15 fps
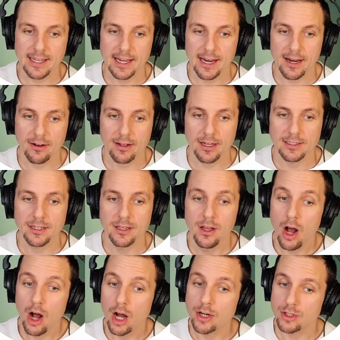haircut
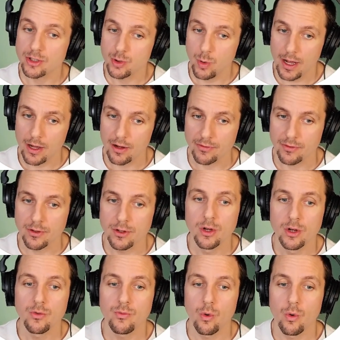under 12
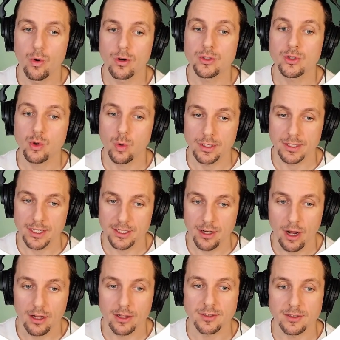for
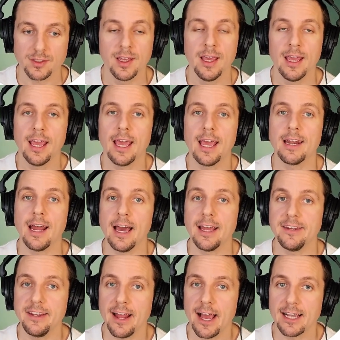$20. And I
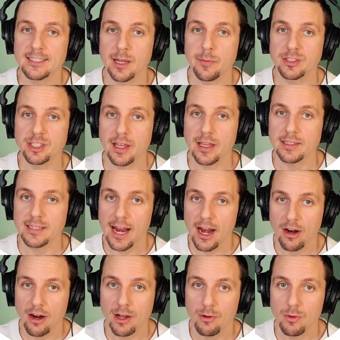did ask how much a kid's
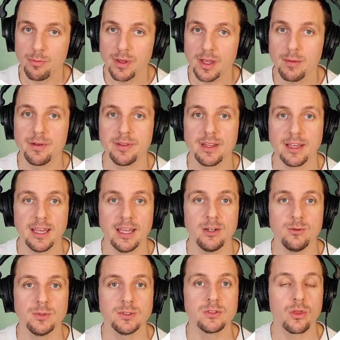haircut would be, but the kid
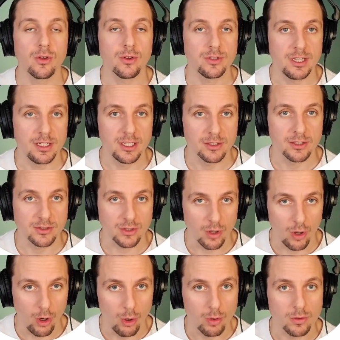was 13 years
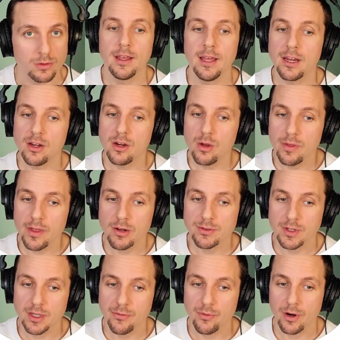old. It knew that I
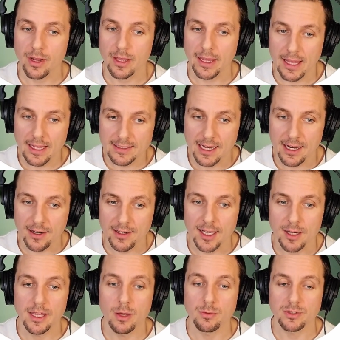was looking for a kid's
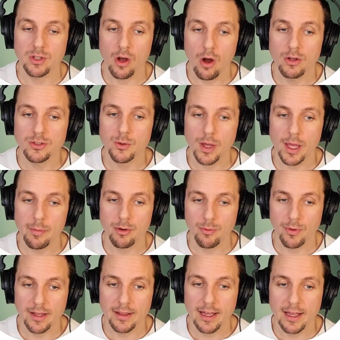haircut. It was also able to
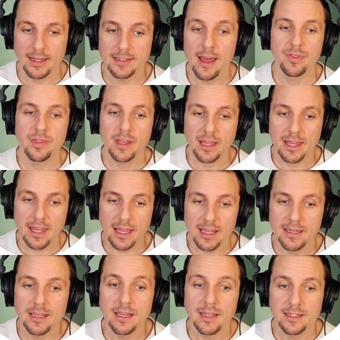realize the
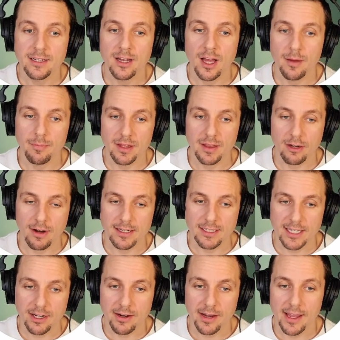kid did not meet the
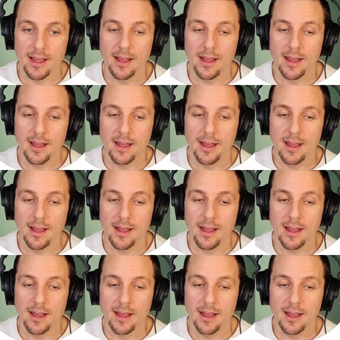criteria